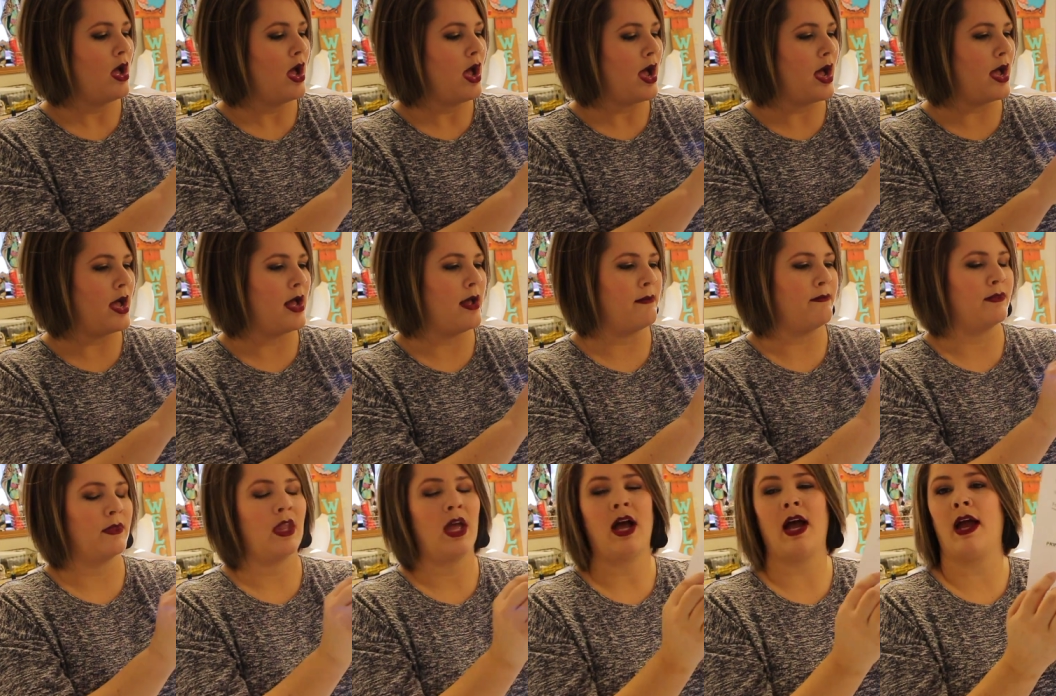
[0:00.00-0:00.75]

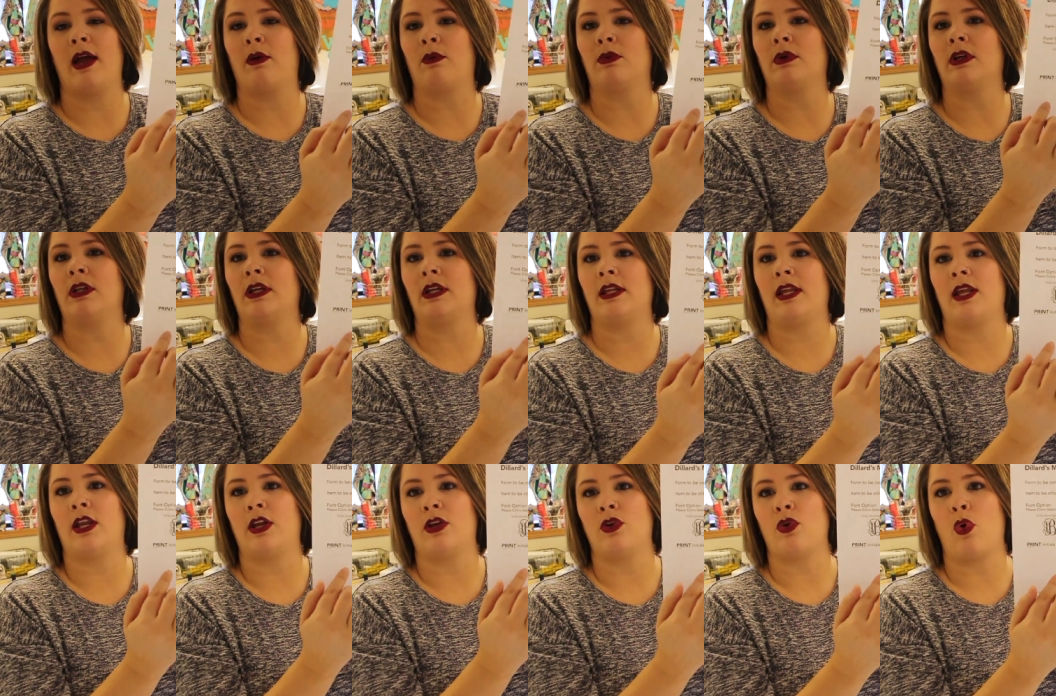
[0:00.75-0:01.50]
I really
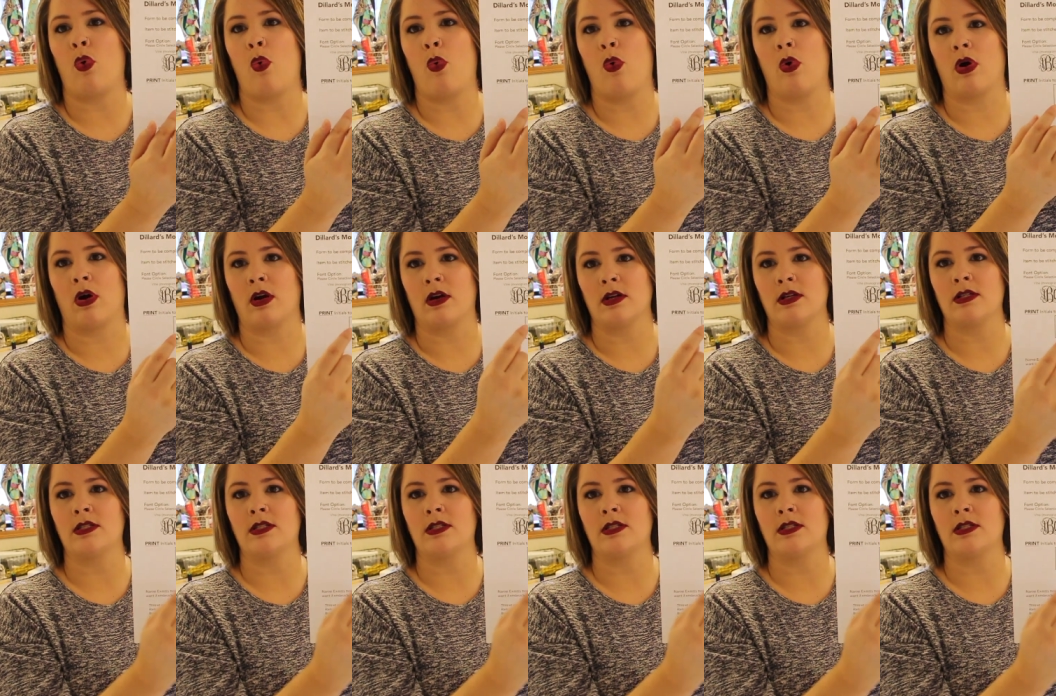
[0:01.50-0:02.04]
need an or,